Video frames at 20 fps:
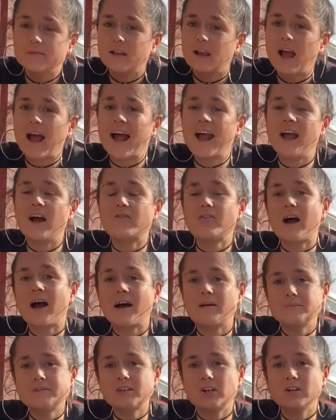I have
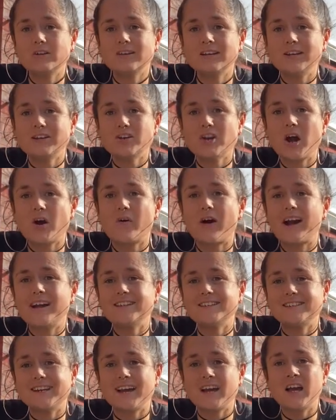absolutely no
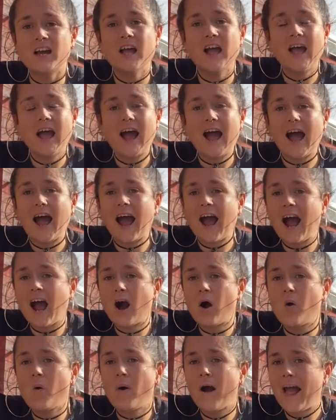idea
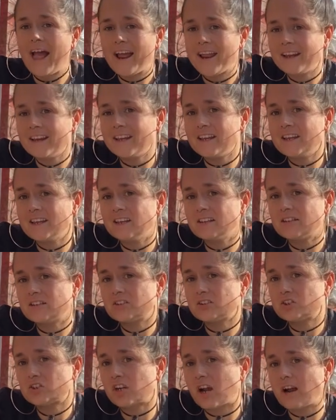how any
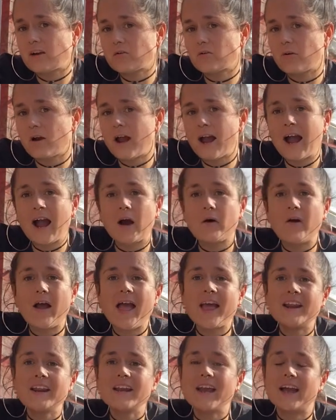chakra, how
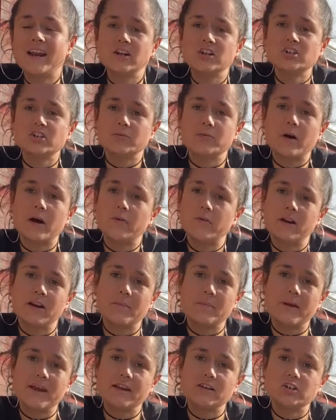any energy work will
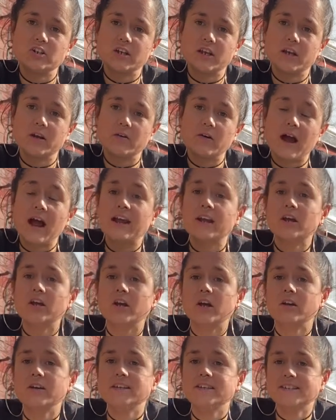appear to you. I
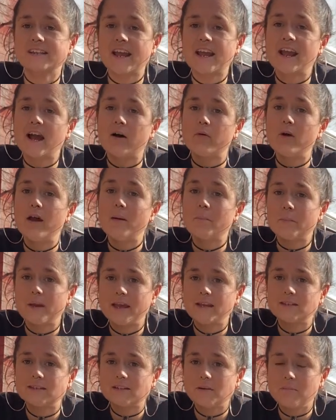can only say how it
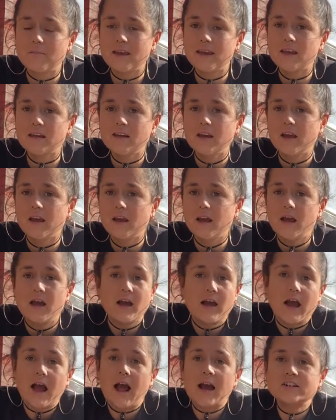appears to me.
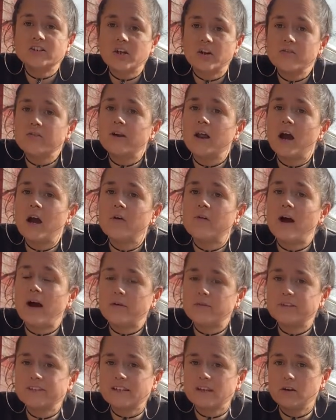I don't know
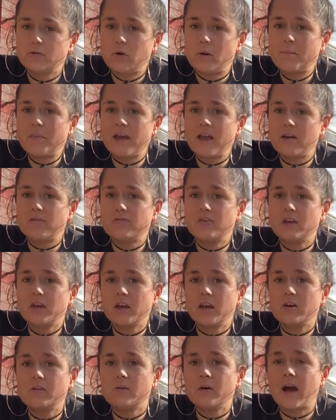how it's going to appear for
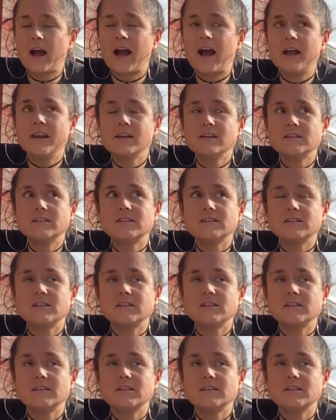you, and